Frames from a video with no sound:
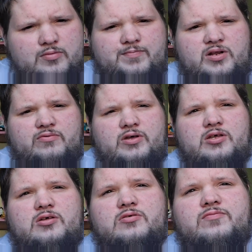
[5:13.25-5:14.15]

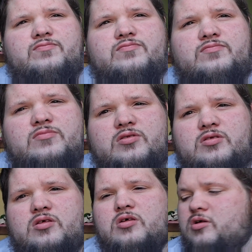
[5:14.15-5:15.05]
anyway,
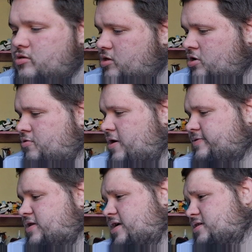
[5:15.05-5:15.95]
so
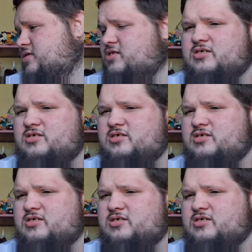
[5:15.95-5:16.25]
after that,